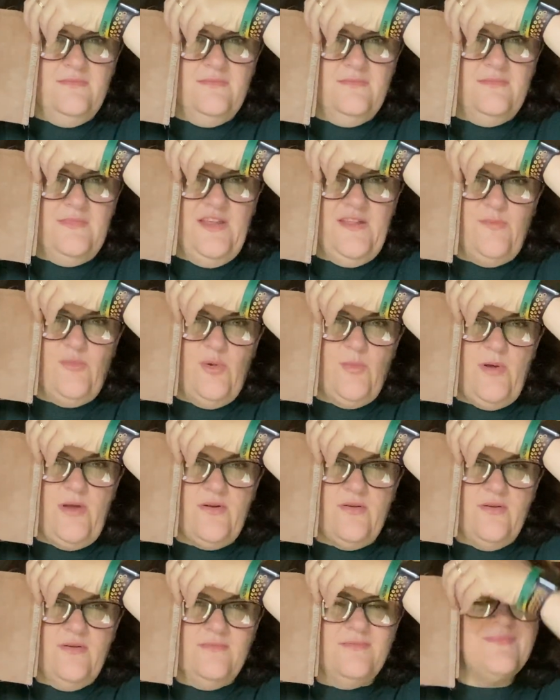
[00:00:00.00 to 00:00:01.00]
That's more
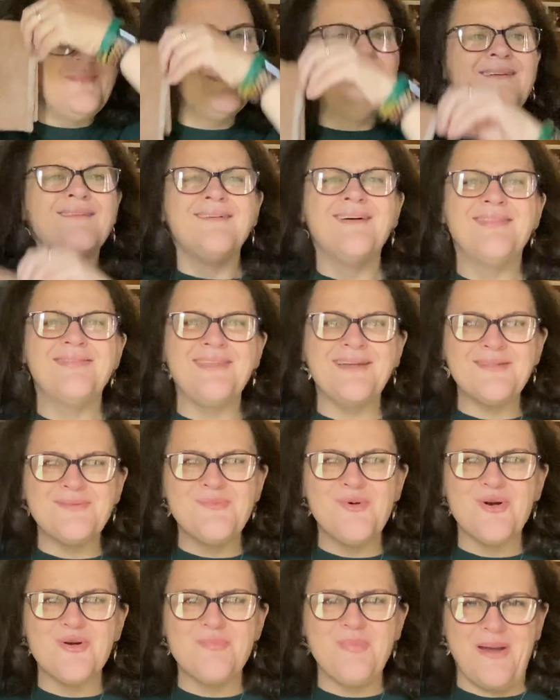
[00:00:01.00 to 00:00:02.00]
better. That's
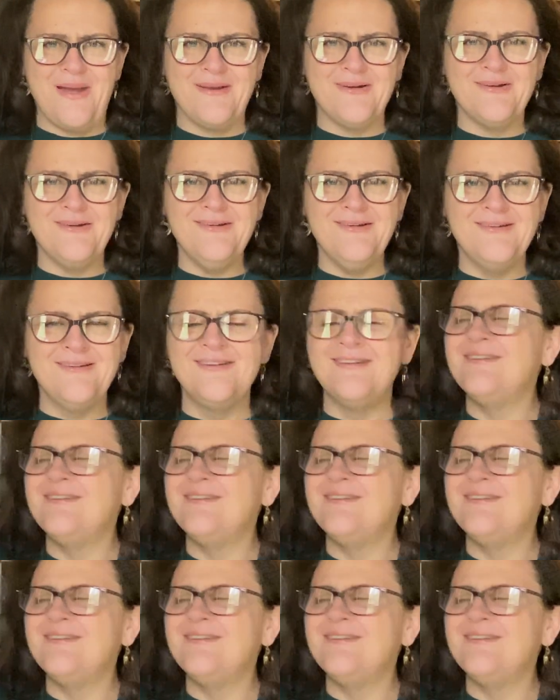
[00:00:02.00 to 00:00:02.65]
more better?